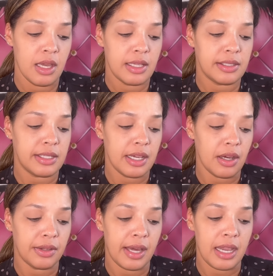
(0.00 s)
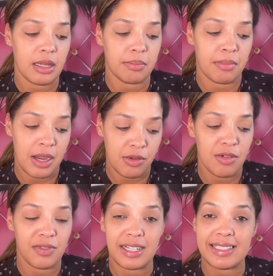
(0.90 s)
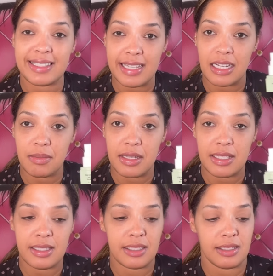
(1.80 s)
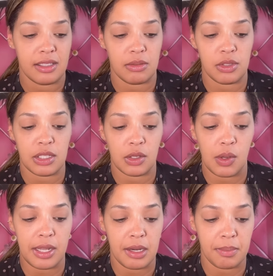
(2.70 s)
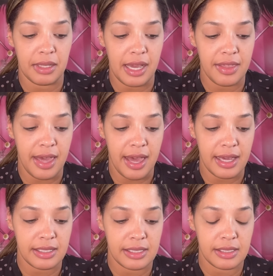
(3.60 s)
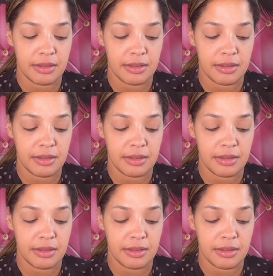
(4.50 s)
Stay All Night Micro Fine Setting Mist. So I'm just gonna go ahead and apply that.